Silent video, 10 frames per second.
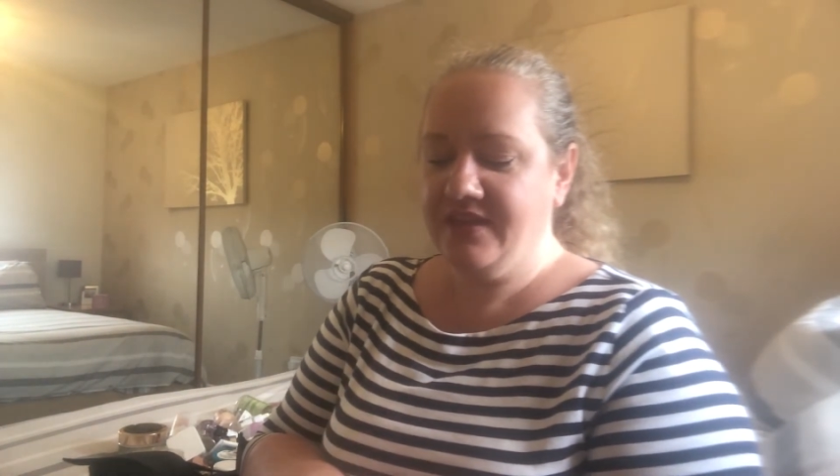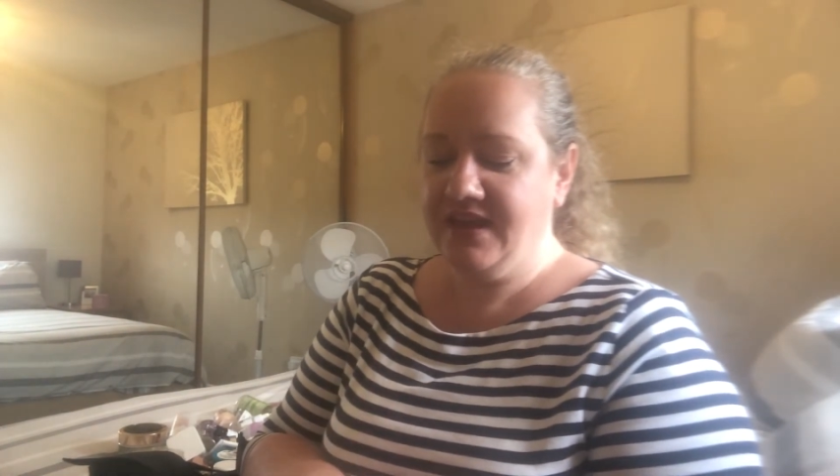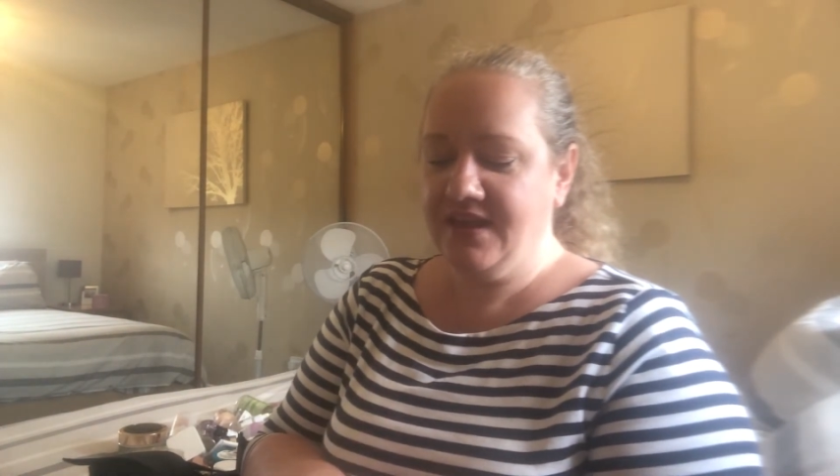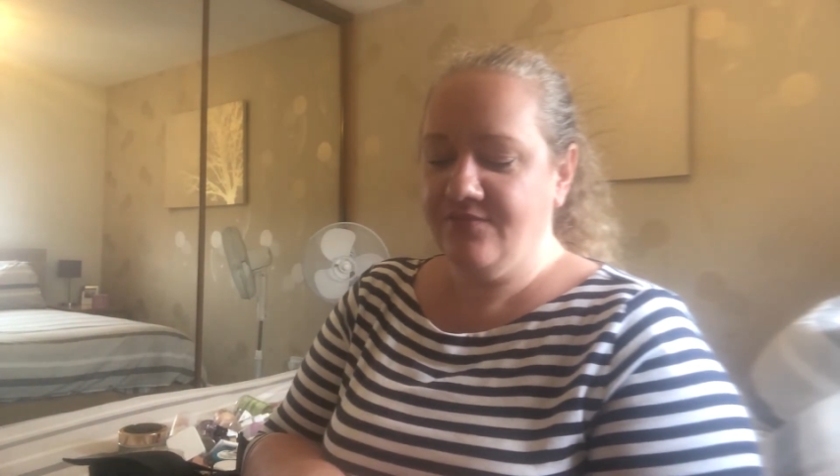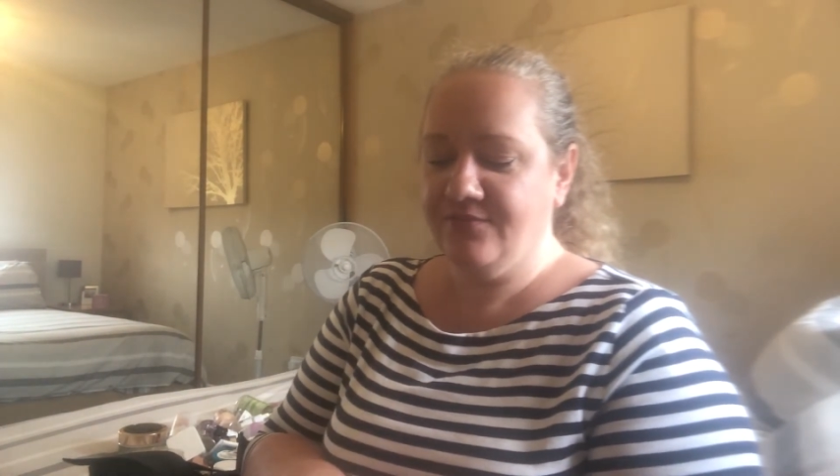
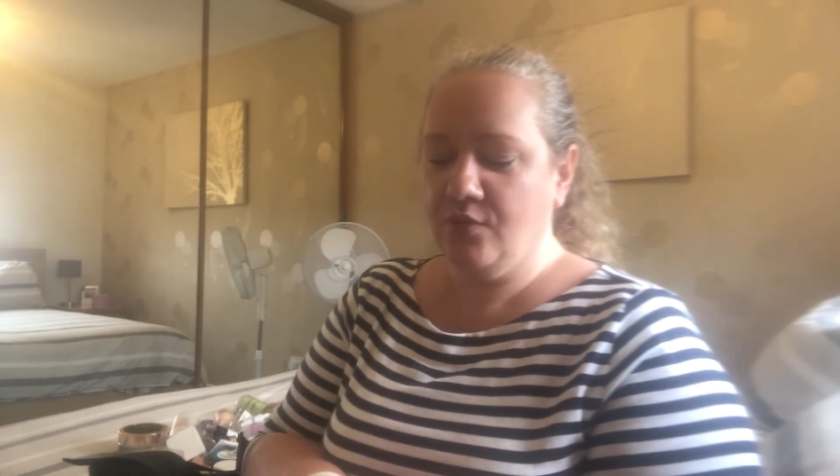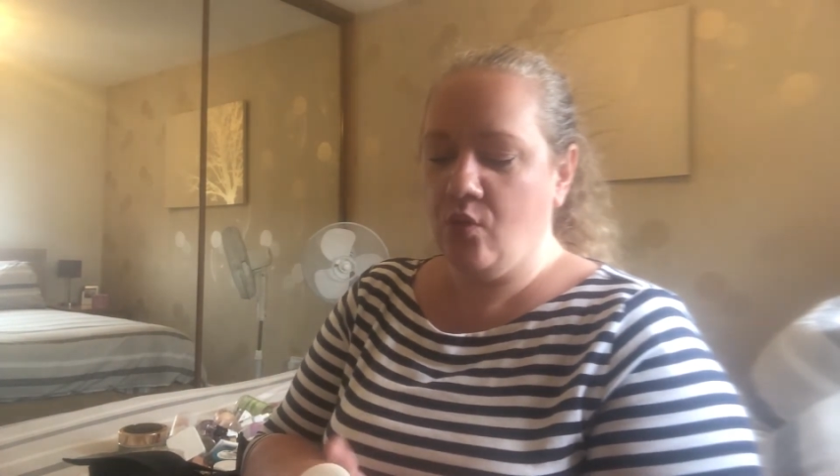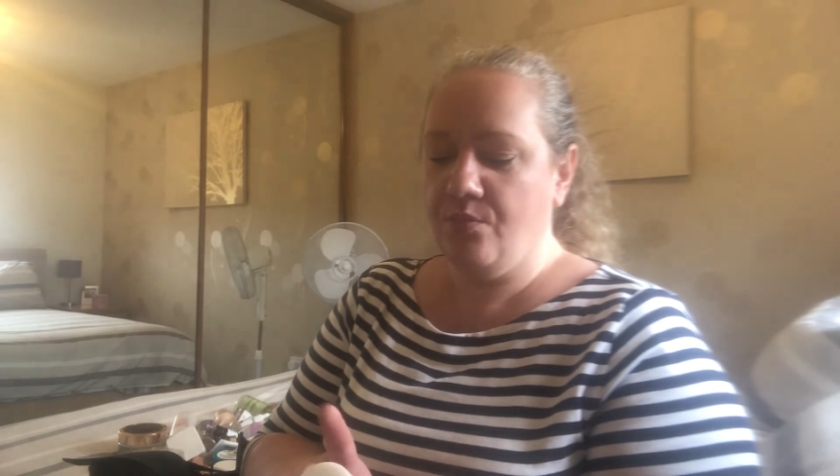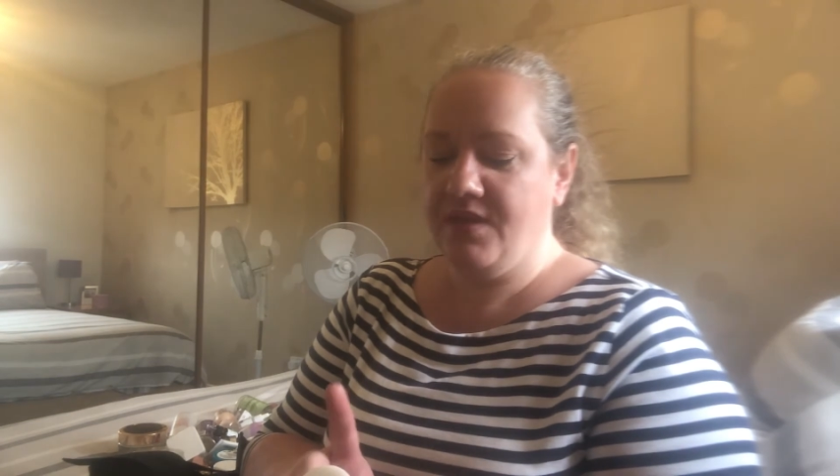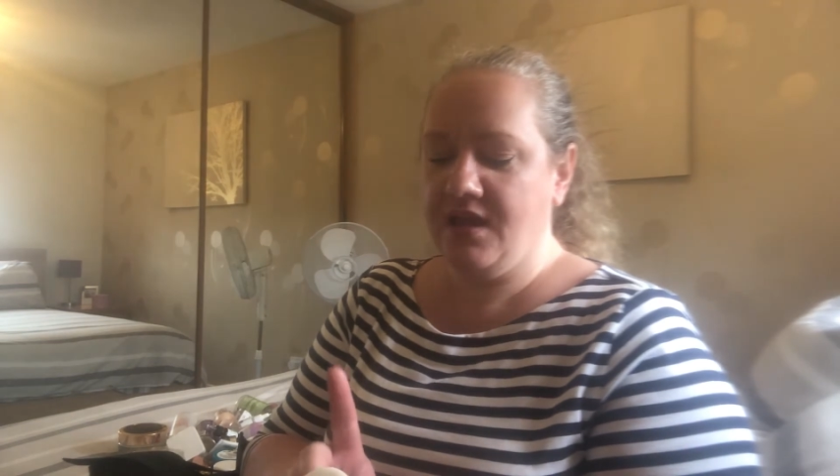Eve
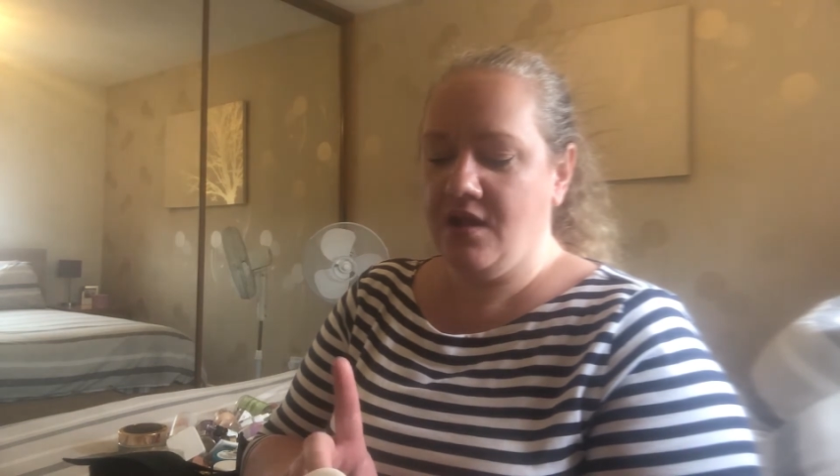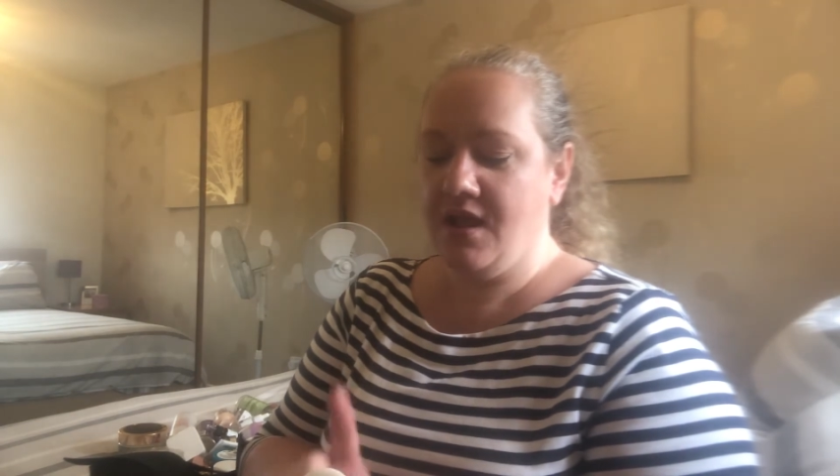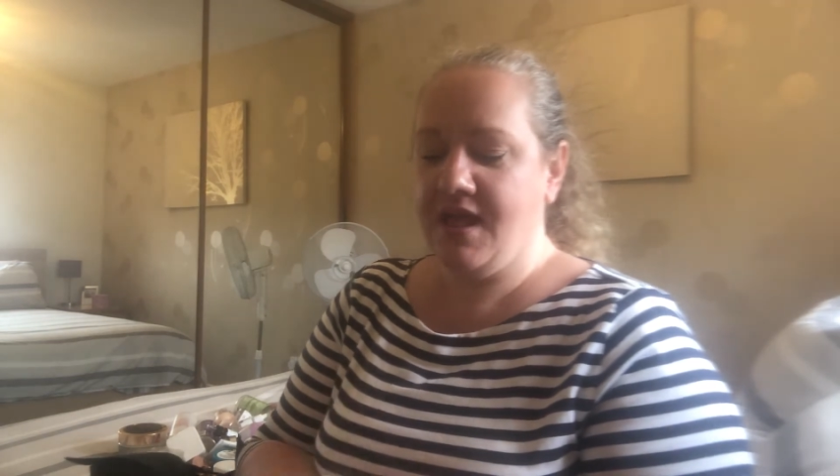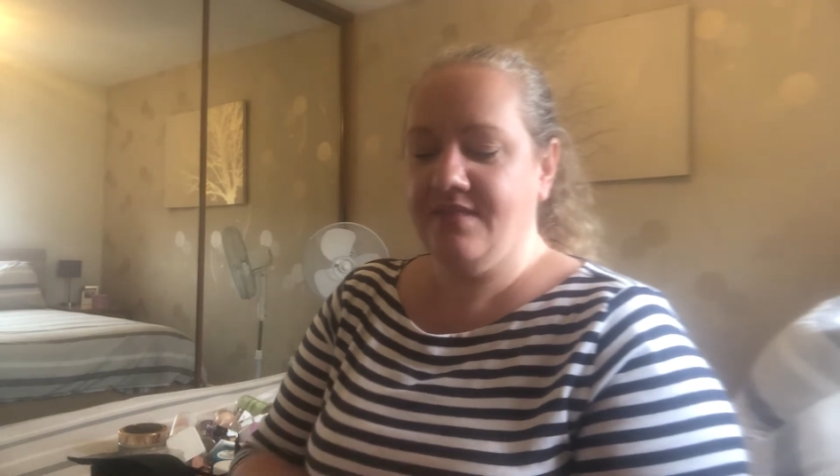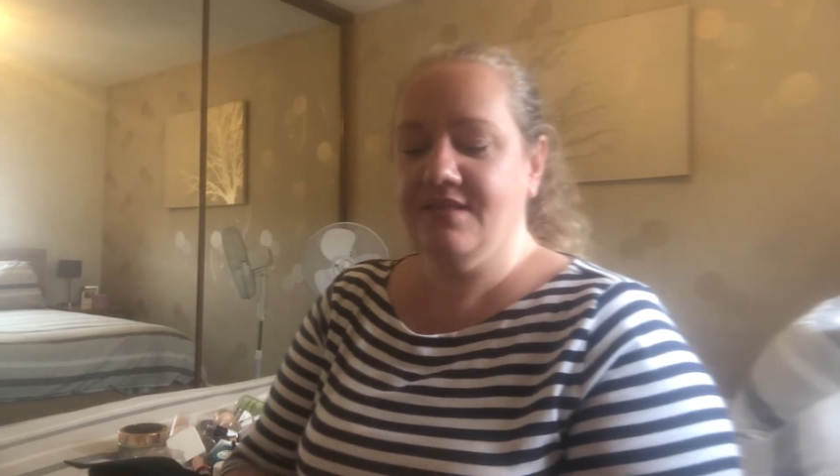Lom here,
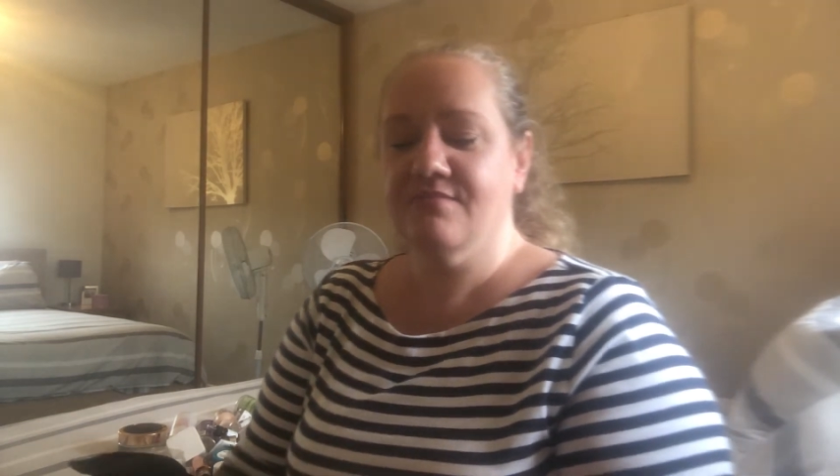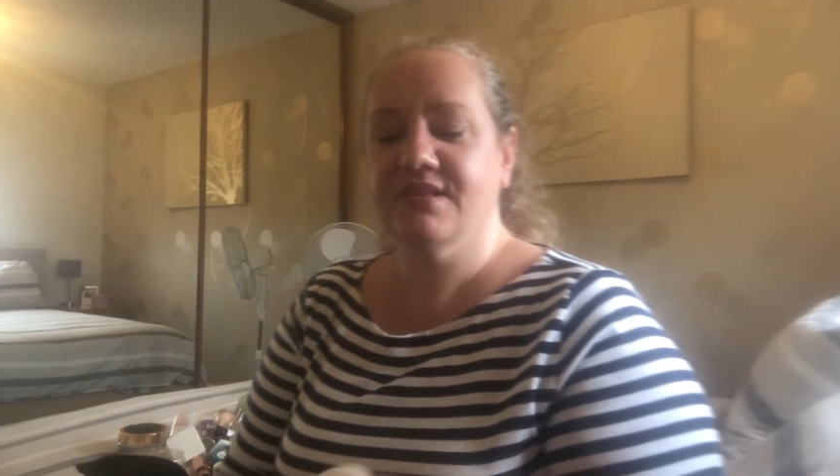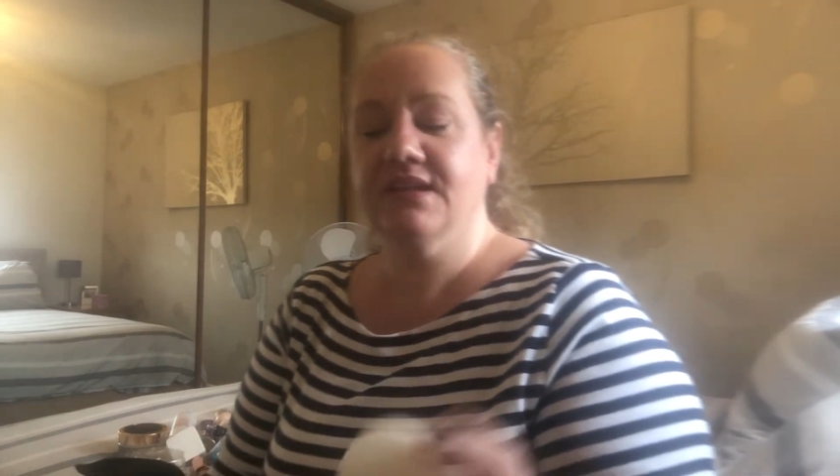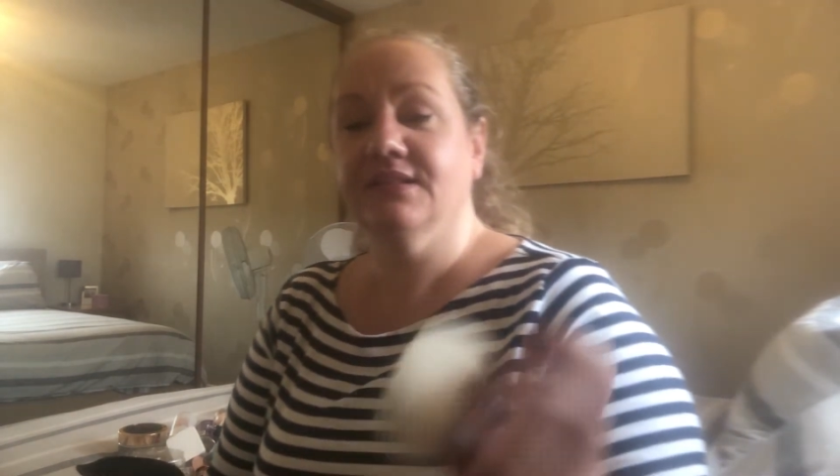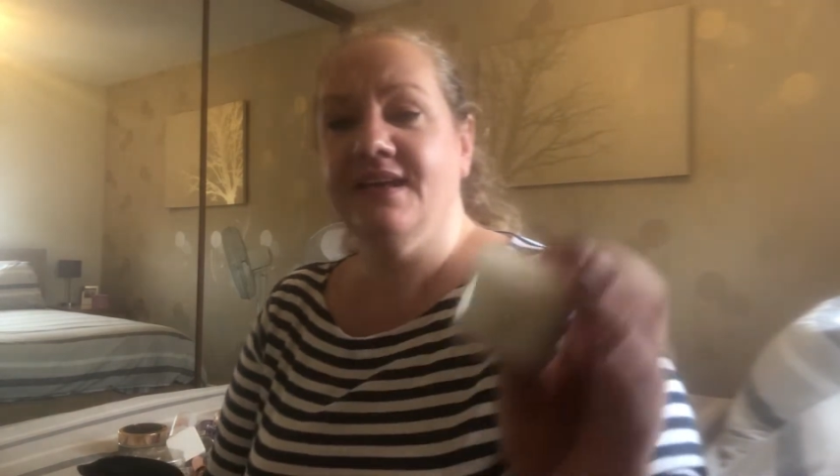and it's a
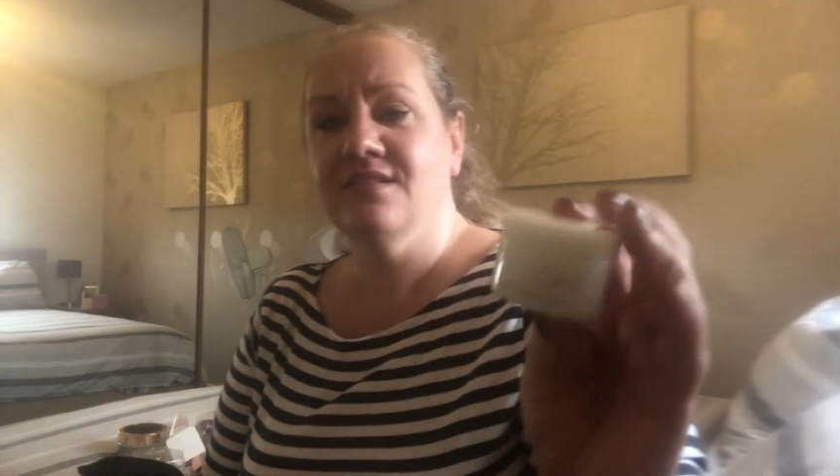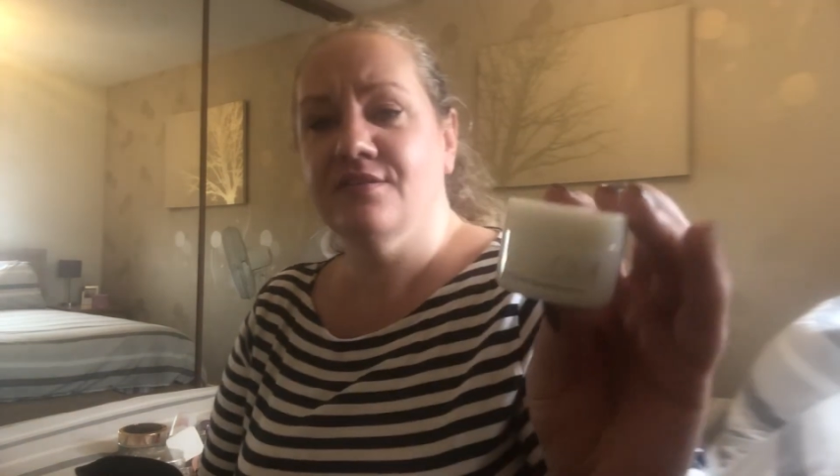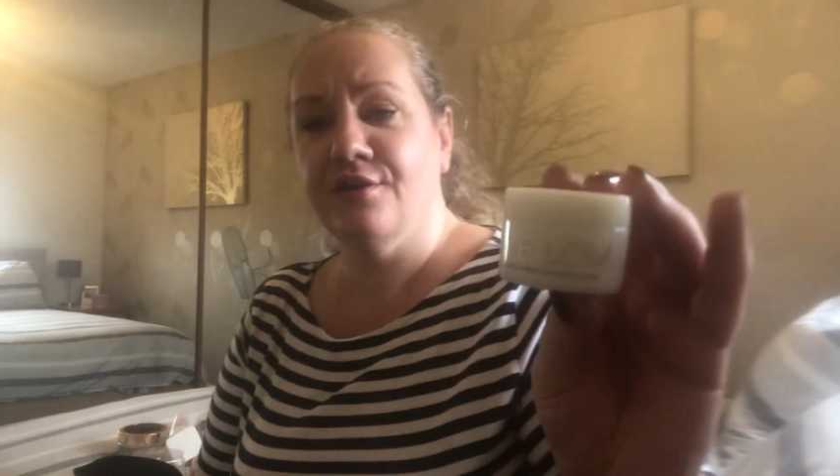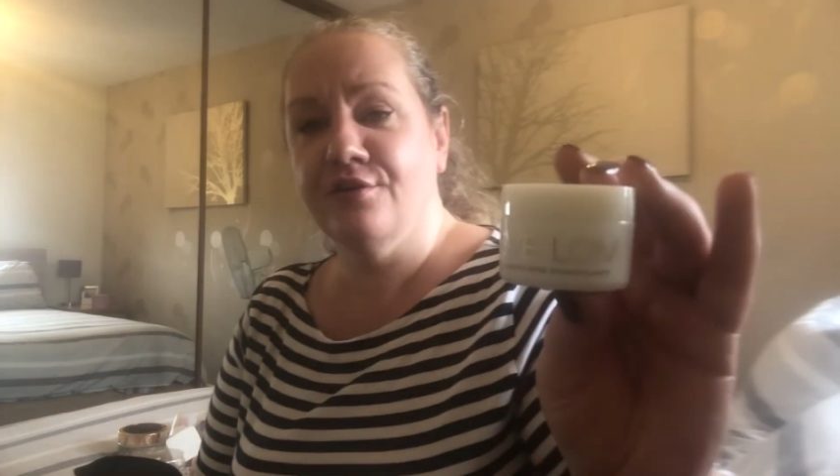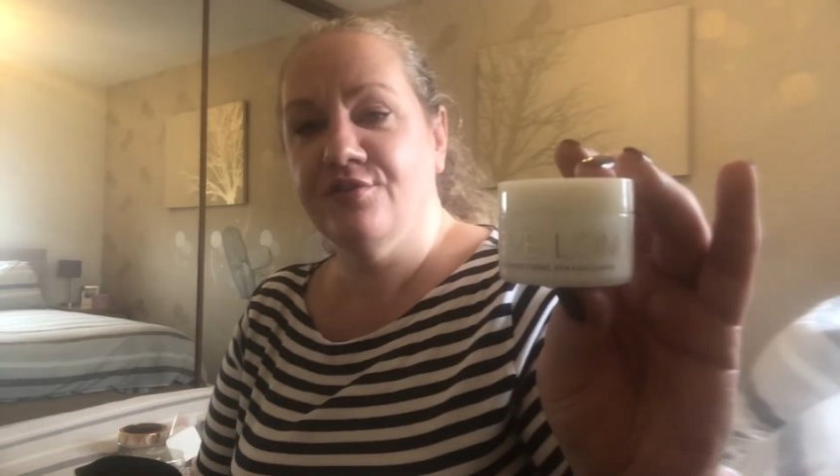cleanser.